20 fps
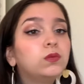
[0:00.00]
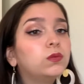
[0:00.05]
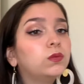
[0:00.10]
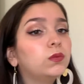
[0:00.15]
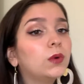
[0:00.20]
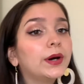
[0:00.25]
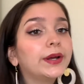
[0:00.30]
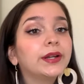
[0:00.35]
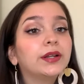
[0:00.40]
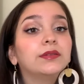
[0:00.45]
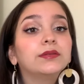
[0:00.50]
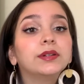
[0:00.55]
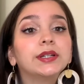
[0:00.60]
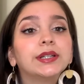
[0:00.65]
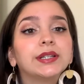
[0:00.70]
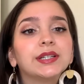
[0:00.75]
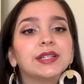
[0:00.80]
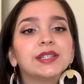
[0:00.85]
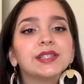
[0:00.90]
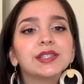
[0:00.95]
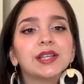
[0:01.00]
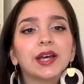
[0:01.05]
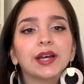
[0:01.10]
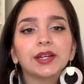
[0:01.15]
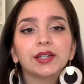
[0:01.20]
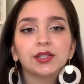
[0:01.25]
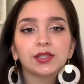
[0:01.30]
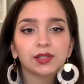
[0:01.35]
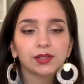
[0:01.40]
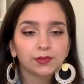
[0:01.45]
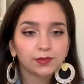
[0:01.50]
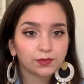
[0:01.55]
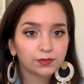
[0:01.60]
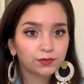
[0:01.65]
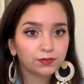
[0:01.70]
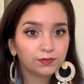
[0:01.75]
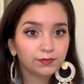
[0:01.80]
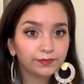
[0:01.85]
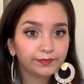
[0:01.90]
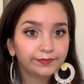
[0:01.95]
Whatever it is,
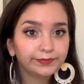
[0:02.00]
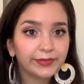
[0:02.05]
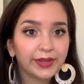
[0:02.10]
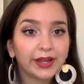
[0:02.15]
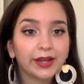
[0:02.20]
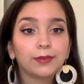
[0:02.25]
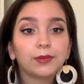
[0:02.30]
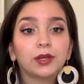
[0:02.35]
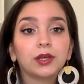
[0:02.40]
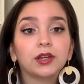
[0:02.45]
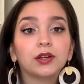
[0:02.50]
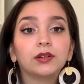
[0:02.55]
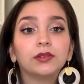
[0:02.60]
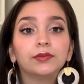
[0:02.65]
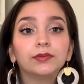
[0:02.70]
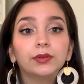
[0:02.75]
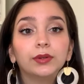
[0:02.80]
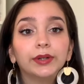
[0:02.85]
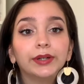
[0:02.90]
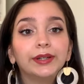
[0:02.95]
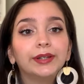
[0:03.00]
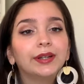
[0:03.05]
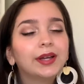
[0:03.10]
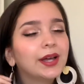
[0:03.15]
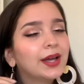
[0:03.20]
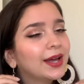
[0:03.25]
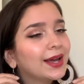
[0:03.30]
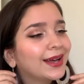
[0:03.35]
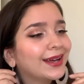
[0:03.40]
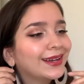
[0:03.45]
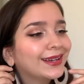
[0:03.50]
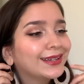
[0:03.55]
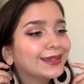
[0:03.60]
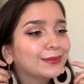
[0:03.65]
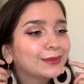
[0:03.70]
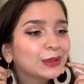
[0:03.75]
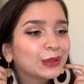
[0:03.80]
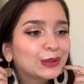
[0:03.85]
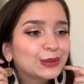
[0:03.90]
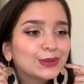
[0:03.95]
I'm here for it. I'm
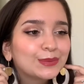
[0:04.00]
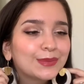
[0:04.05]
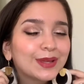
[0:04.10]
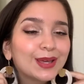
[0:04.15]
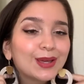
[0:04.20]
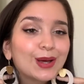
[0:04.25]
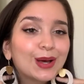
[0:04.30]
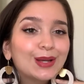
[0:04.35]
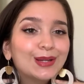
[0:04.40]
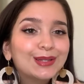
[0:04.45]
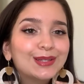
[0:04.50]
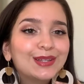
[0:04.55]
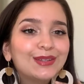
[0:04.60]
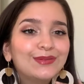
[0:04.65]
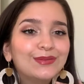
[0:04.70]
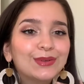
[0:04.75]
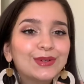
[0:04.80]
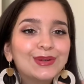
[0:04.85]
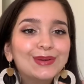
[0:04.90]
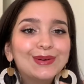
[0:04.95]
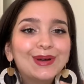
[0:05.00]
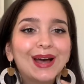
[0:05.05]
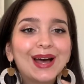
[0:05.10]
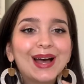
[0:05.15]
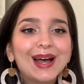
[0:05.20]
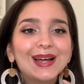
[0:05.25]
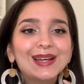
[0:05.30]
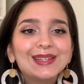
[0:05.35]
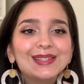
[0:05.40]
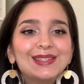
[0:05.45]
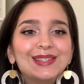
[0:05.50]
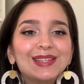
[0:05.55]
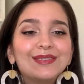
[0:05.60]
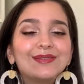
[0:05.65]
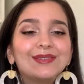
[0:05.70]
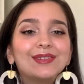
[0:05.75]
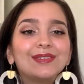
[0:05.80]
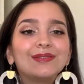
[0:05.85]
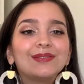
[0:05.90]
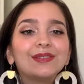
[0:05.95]
here to make content for you guys,
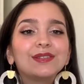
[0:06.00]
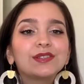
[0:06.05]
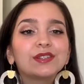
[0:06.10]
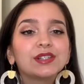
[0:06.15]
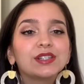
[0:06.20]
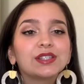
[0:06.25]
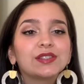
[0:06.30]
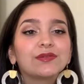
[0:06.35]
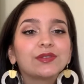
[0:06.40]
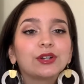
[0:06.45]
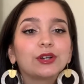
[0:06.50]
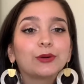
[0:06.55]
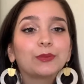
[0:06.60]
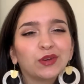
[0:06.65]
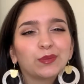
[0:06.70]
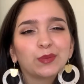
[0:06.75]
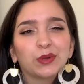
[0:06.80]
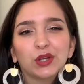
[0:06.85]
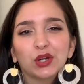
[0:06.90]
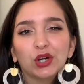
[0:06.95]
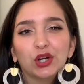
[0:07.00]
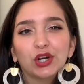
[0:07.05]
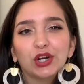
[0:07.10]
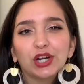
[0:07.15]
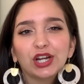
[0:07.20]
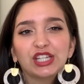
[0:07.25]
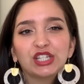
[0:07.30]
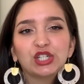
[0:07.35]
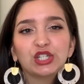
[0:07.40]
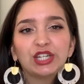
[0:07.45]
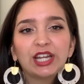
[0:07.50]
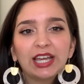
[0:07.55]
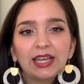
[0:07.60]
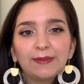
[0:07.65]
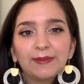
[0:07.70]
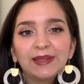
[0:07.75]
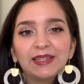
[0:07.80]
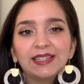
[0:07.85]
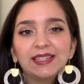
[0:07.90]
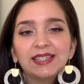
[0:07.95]
even if it's just for your pure
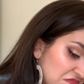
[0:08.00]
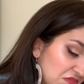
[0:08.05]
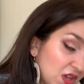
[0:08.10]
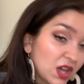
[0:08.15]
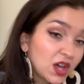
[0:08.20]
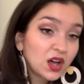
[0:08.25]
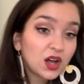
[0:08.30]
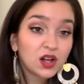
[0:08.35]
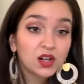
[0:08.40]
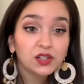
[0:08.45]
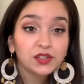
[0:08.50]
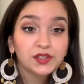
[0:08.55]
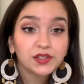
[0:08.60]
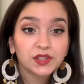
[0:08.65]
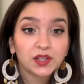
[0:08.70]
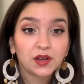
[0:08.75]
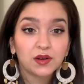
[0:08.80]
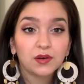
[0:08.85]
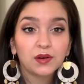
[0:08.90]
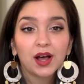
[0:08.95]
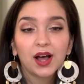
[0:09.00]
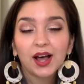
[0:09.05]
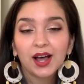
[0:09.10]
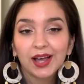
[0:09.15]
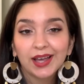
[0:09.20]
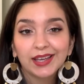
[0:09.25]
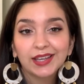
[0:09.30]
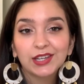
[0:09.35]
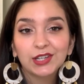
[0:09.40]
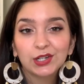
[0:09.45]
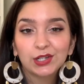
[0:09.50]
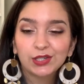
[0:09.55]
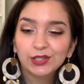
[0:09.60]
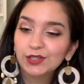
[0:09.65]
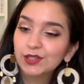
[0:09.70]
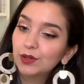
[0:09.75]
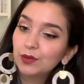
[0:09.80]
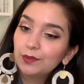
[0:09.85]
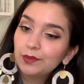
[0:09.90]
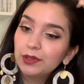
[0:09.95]
entertainment. Also, I could
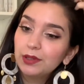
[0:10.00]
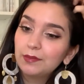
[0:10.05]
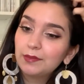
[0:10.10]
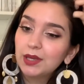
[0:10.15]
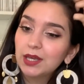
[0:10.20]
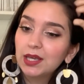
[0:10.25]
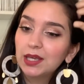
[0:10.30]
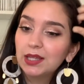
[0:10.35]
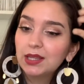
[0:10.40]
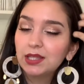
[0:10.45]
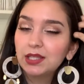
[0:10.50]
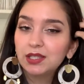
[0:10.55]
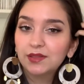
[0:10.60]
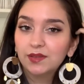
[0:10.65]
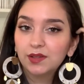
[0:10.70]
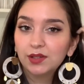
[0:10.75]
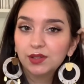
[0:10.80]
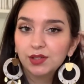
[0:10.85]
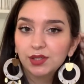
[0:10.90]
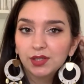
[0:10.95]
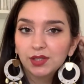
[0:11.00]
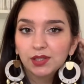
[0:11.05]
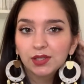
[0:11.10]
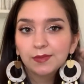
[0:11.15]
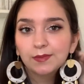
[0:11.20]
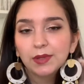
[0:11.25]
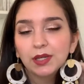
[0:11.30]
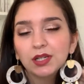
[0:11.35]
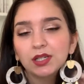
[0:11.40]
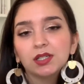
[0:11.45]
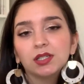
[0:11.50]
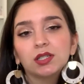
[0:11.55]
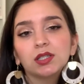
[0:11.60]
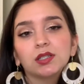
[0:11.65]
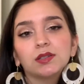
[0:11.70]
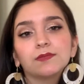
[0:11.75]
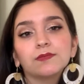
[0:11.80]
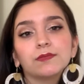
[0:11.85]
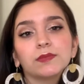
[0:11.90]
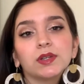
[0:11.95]
also be making these videos in Spanish.
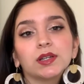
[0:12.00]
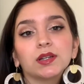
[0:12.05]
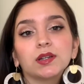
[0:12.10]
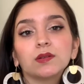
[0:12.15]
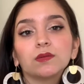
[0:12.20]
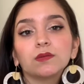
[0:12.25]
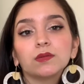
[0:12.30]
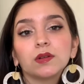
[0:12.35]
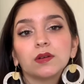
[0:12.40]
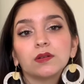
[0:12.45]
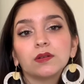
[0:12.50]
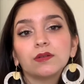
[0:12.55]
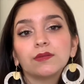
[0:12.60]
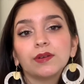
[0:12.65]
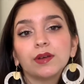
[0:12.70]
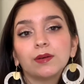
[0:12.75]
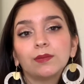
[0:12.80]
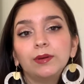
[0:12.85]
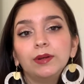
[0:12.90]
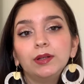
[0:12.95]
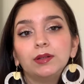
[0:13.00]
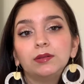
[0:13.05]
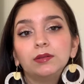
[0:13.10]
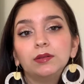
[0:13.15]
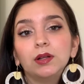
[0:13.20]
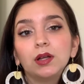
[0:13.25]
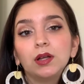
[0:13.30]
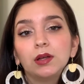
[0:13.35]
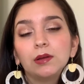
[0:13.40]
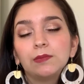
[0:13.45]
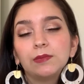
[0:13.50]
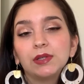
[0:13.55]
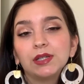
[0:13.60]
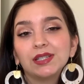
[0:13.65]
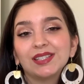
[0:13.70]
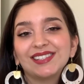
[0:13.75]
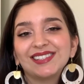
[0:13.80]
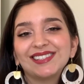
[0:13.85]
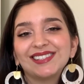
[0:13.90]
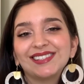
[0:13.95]
I don't know if I will, because
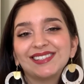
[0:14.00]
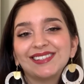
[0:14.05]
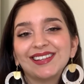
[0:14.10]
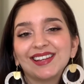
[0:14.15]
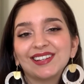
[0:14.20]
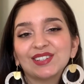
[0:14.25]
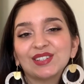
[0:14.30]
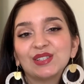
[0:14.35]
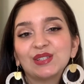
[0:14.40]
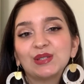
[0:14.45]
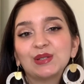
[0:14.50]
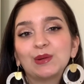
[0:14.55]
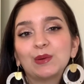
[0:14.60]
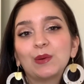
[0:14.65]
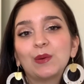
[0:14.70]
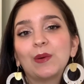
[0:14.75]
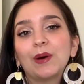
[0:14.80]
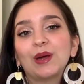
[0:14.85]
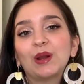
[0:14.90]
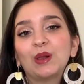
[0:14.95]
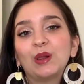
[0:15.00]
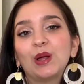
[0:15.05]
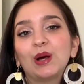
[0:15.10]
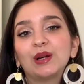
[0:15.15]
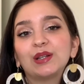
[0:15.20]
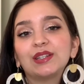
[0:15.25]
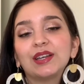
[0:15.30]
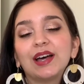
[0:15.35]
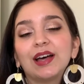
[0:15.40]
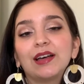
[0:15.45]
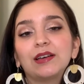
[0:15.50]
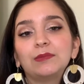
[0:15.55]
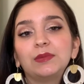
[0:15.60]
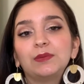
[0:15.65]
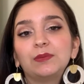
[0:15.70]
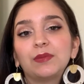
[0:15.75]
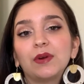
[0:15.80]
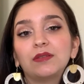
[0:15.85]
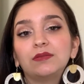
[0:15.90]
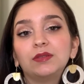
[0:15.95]
this actually took quite a long time, and
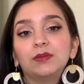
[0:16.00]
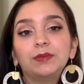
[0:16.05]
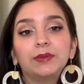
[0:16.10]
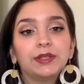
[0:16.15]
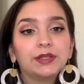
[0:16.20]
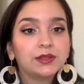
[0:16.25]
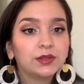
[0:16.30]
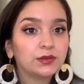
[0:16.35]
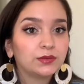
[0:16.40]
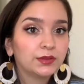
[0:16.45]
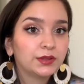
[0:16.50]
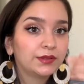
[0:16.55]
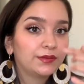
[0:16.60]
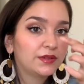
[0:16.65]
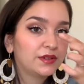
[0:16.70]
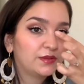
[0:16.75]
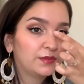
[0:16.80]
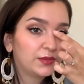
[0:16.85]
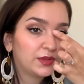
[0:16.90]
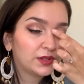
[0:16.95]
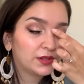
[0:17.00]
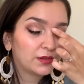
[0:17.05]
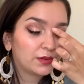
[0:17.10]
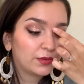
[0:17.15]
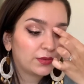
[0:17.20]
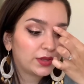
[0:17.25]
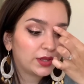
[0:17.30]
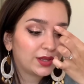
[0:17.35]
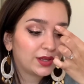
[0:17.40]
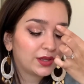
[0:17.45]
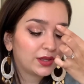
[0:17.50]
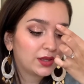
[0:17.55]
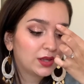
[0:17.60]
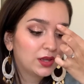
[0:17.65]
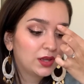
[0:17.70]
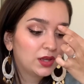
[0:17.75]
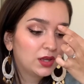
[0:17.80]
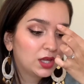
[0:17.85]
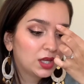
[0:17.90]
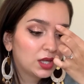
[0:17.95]
probably to refilm this whole thing
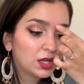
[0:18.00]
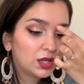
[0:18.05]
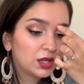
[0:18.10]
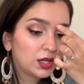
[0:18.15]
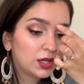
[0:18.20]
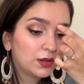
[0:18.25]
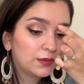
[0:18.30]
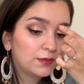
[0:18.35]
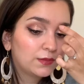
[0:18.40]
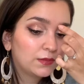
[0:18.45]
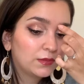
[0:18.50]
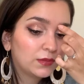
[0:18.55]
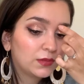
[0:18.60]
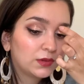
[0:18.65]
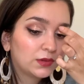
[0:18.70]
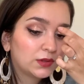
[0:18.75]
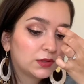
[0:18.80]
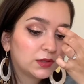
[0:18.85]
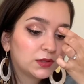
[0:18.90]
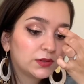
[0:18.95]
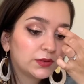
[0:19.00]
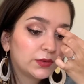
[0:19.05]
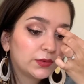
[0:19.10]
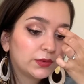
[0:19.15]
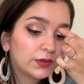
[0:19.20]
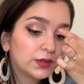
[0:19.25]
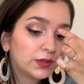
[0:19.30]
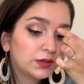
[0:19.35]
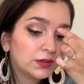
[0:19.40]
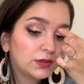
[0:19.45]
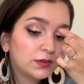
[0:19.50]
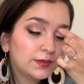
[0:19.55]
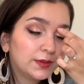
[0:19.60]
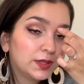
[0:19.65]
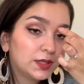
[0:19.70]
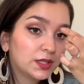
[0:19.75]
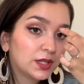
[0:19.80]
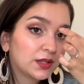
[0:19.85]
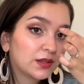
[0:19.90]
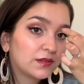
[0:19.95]
is going to be the
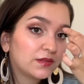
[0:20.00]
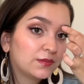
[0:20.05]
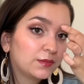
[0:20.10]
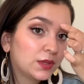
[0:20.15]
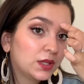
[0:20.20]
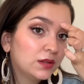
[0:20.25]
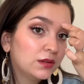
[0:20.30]
death of me.